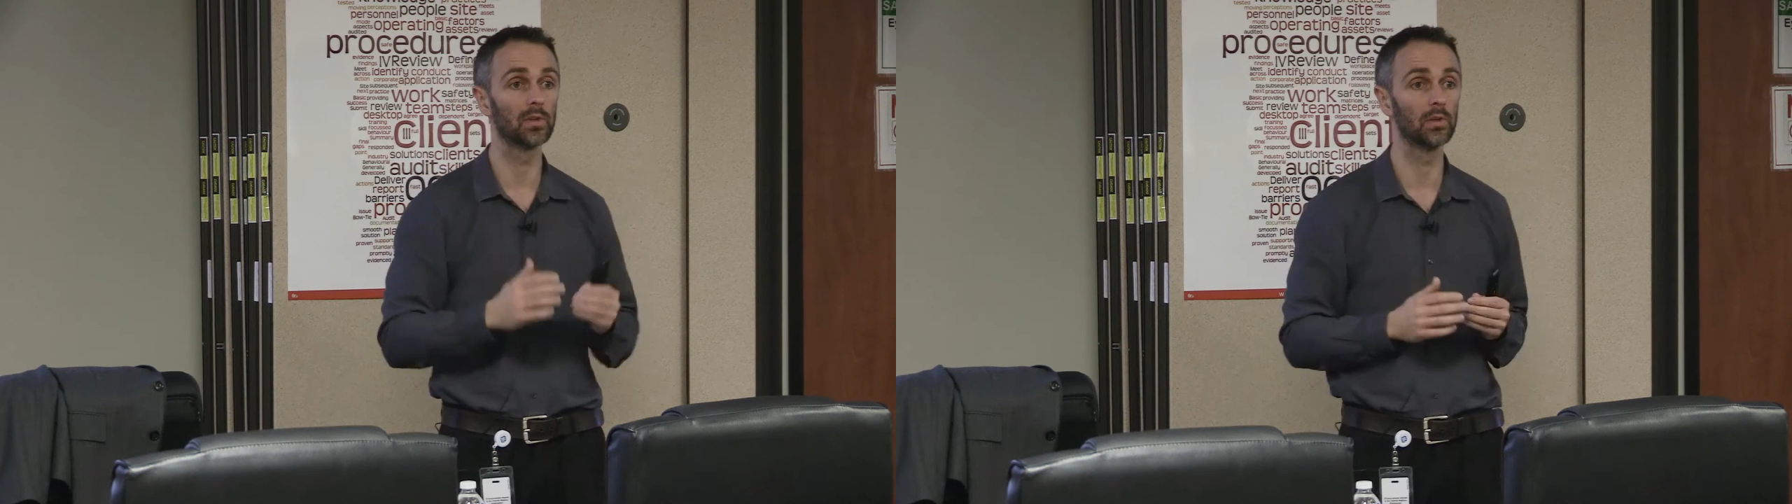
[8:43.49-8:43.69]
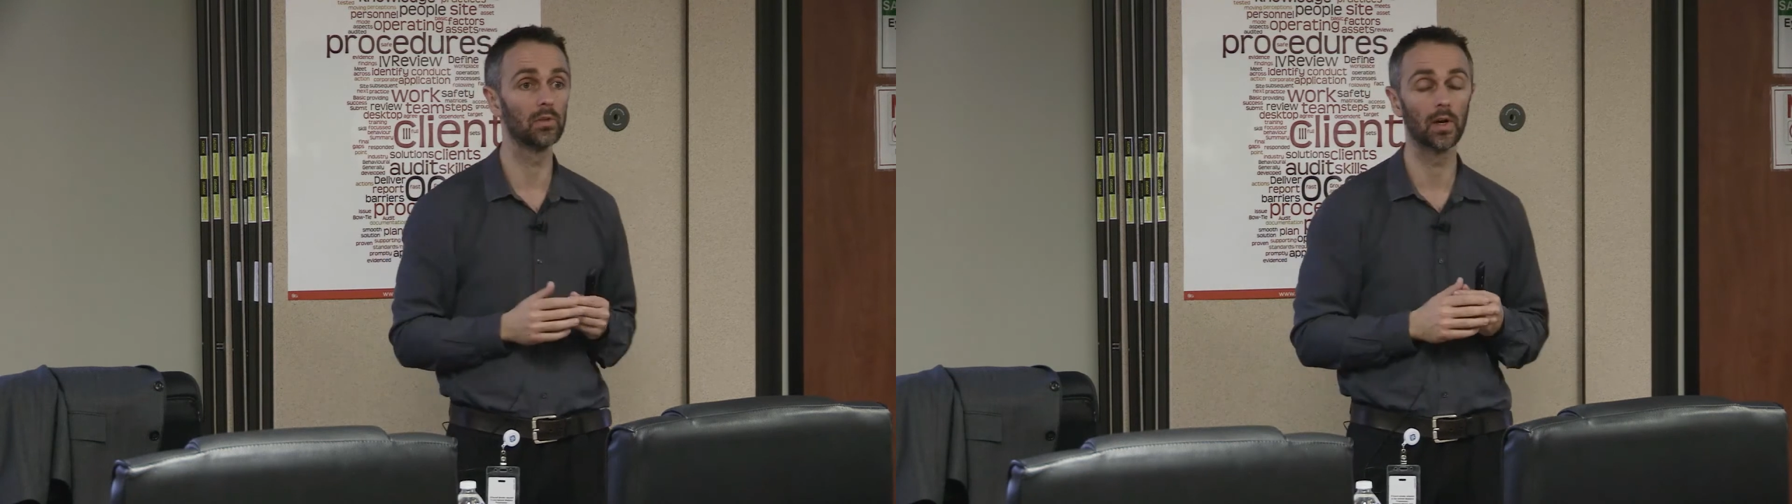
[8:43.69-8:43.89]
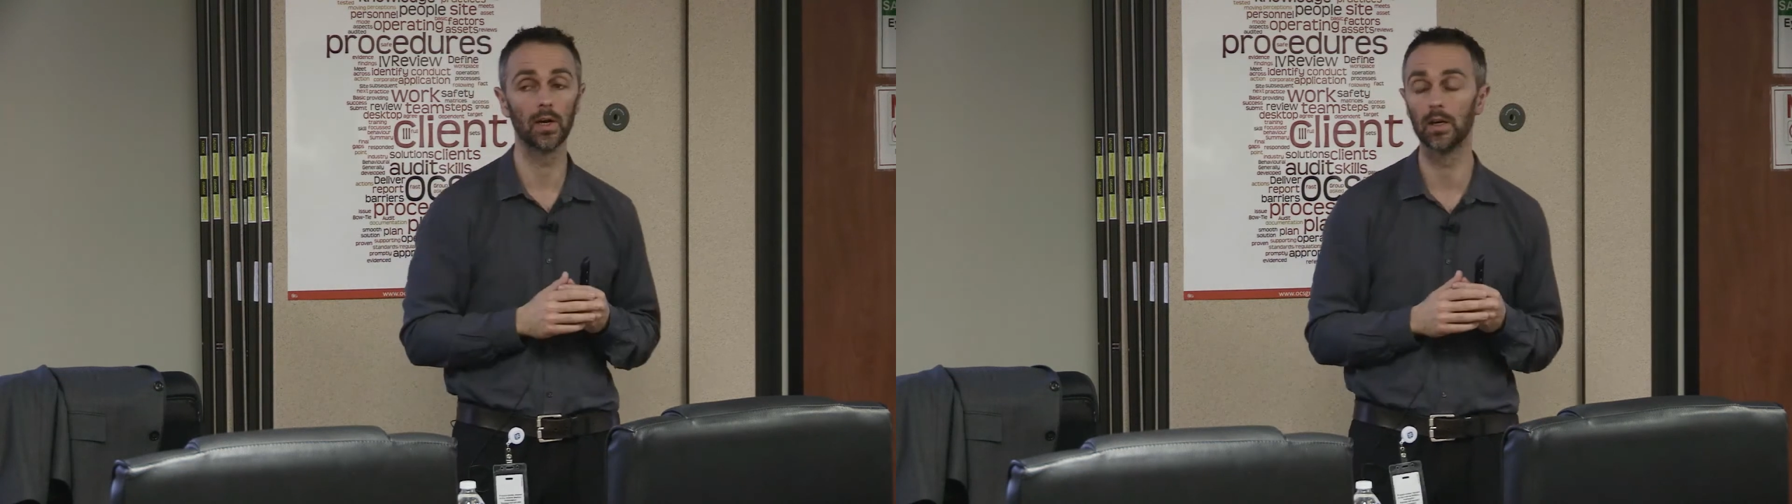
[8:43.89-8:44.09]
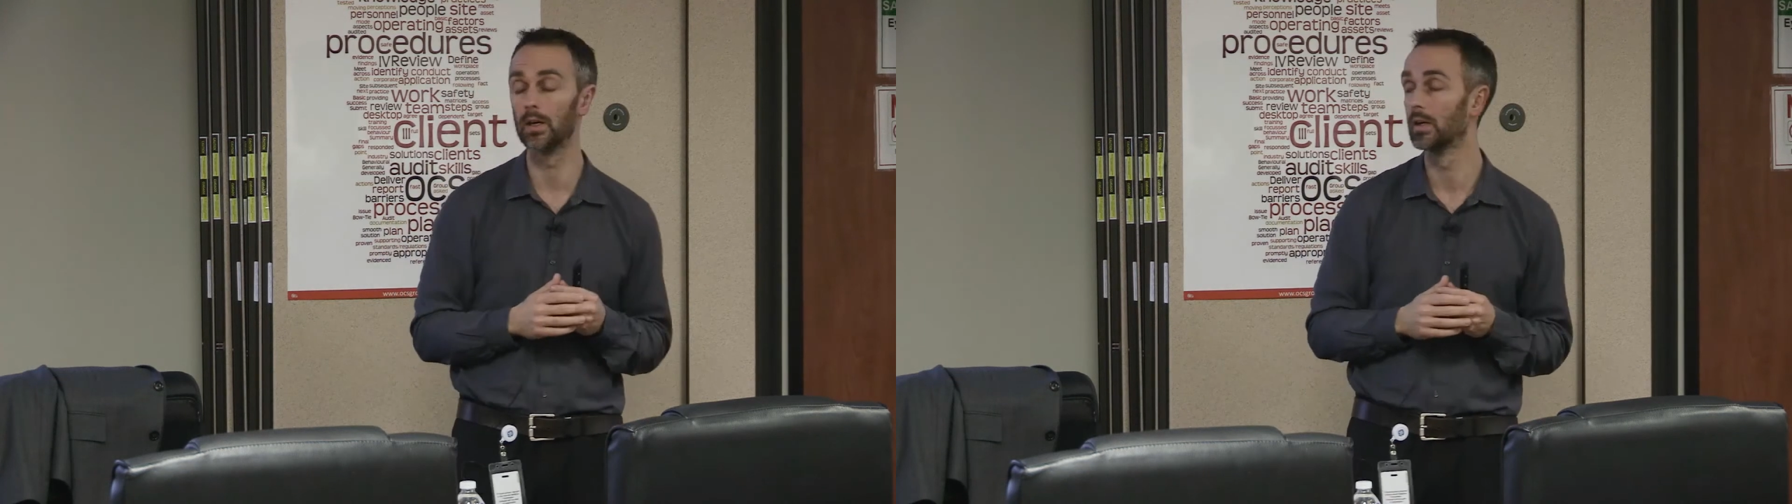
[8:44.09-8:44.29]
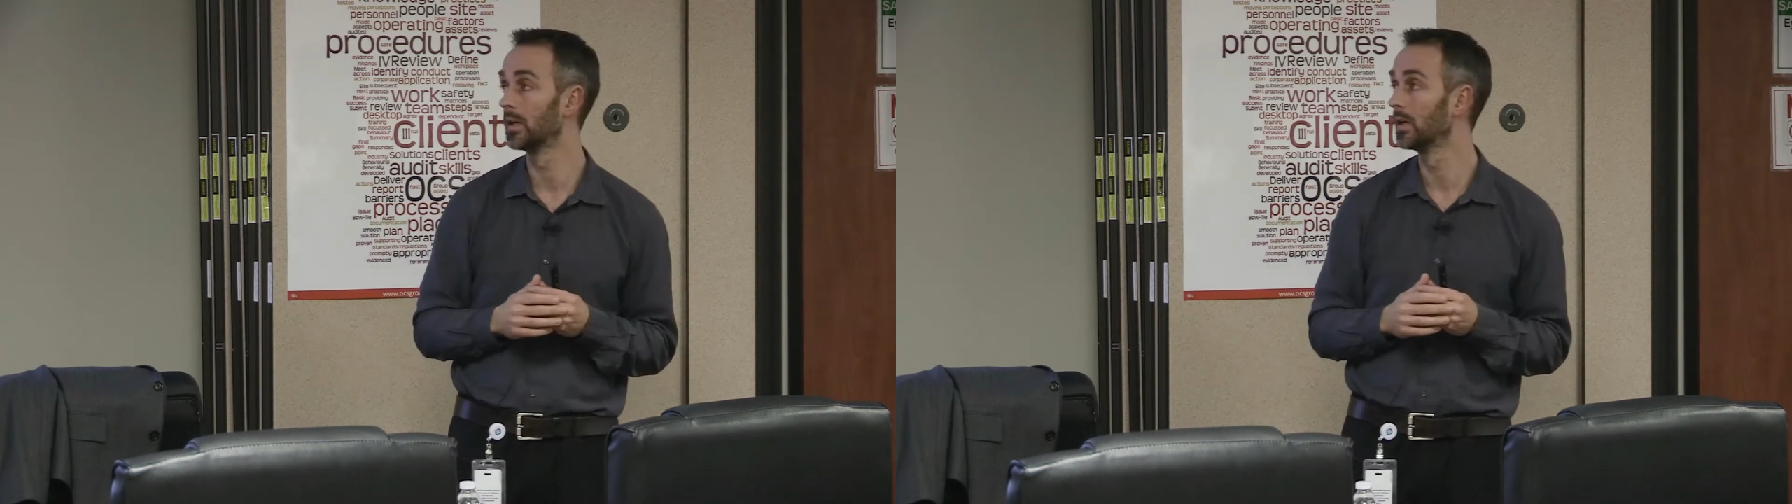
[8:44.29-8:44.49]

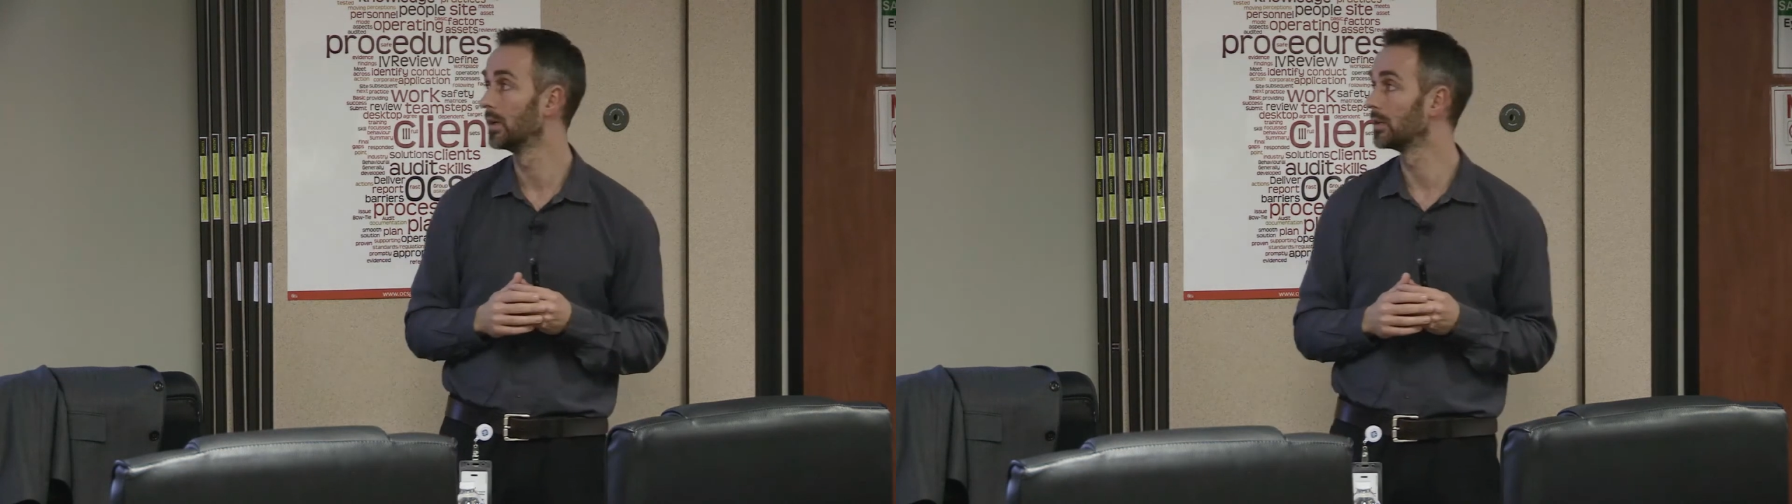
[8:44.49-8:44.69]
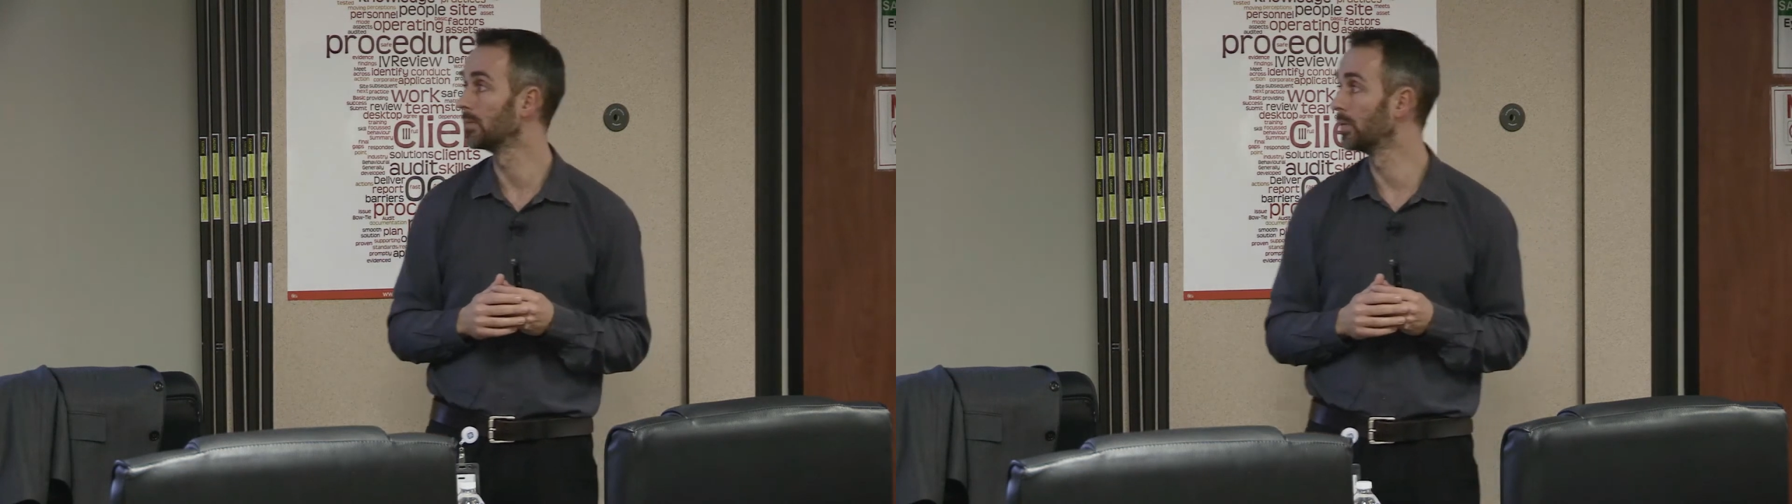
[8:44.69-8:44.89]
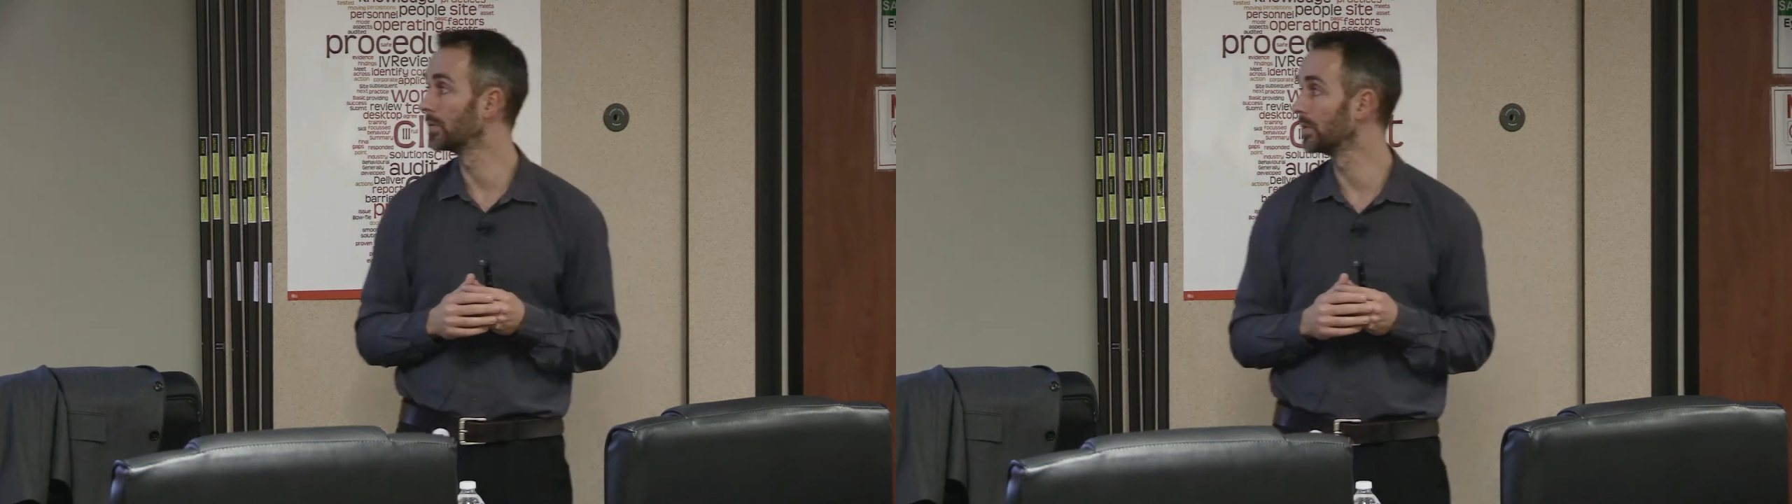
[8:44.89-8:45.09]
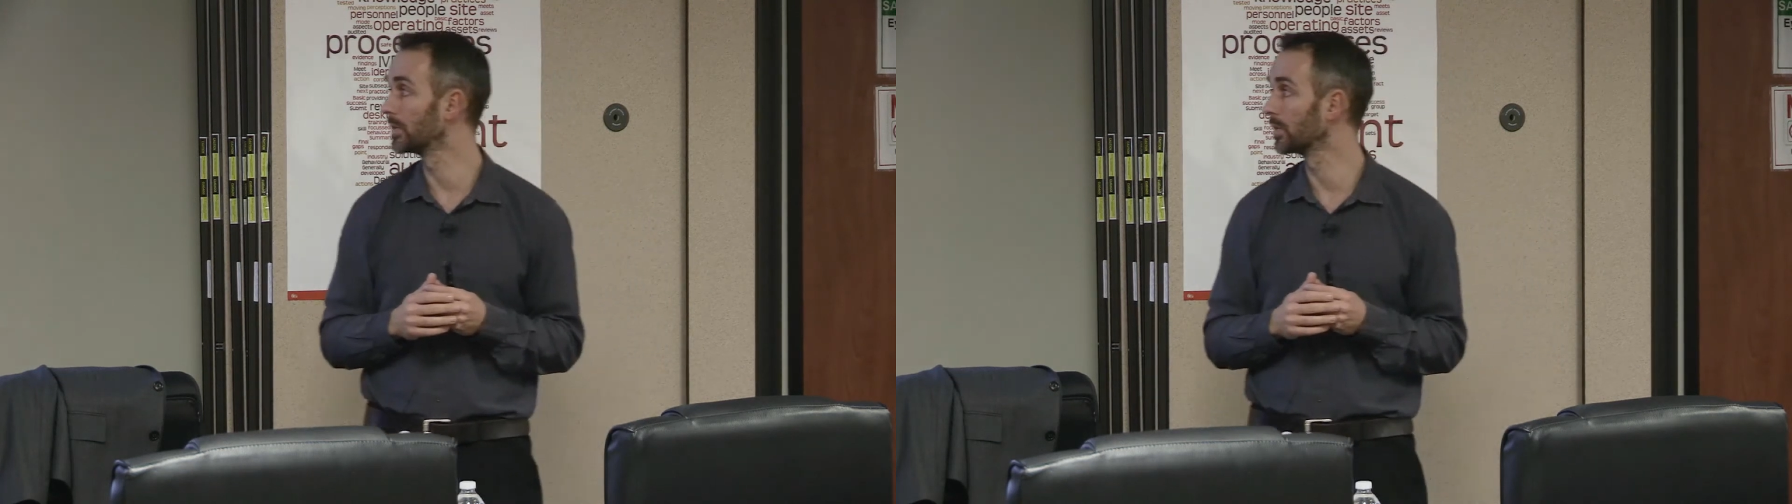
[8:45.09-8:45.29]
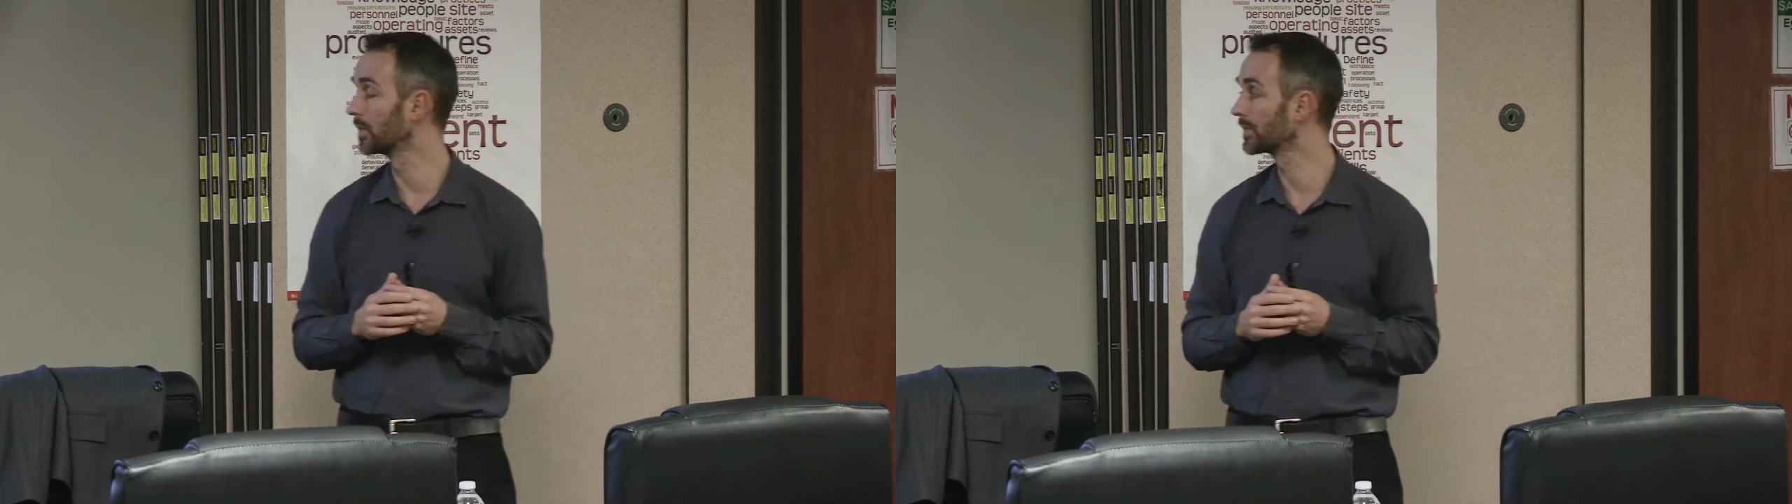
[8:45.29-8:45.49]
to
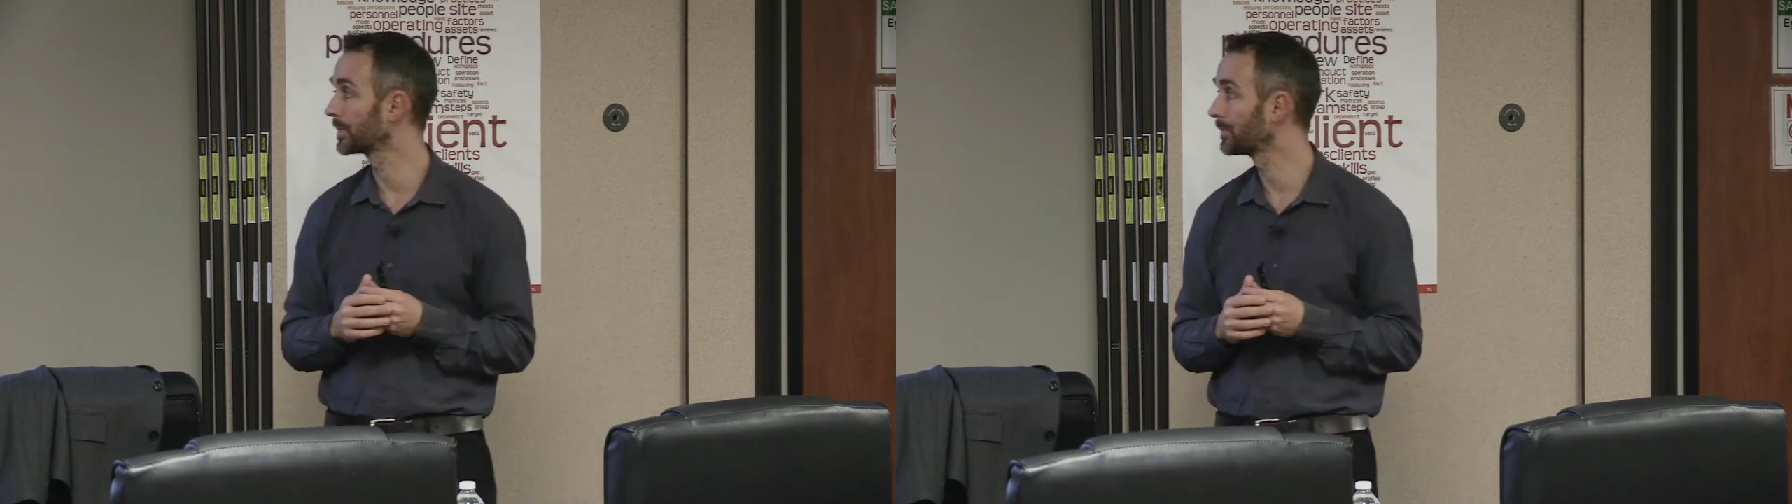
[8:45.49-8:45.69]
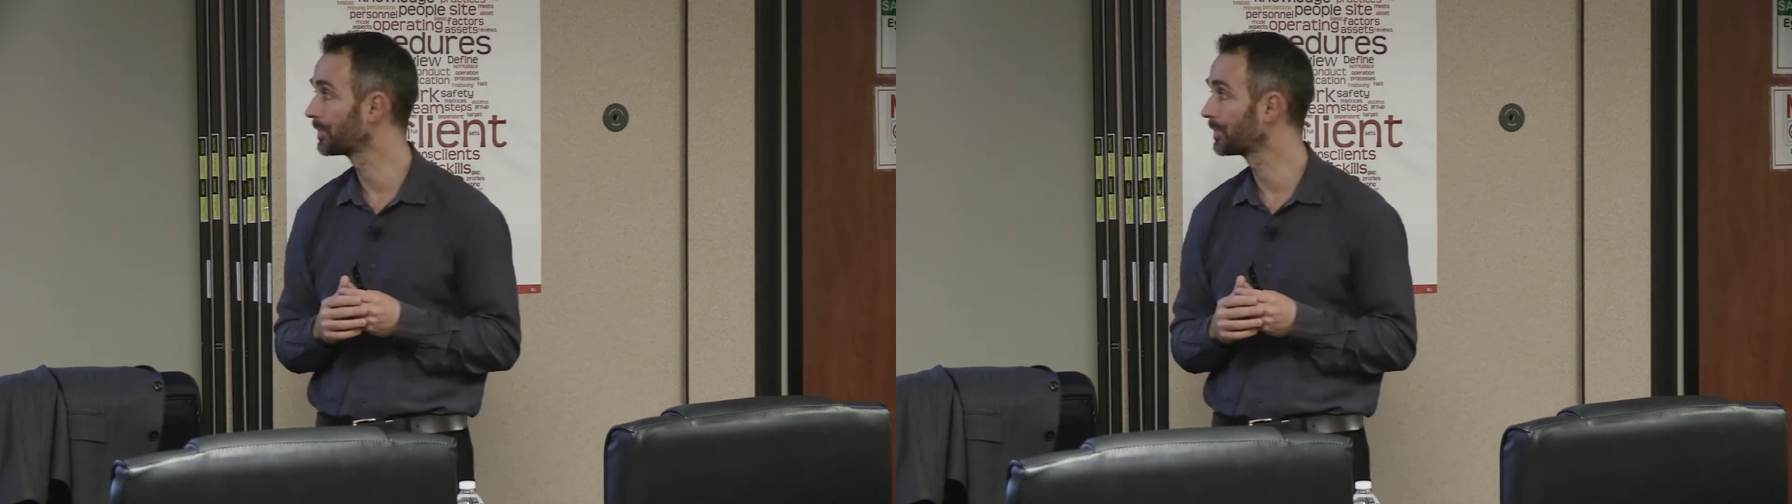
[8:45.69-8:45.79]
exhaust.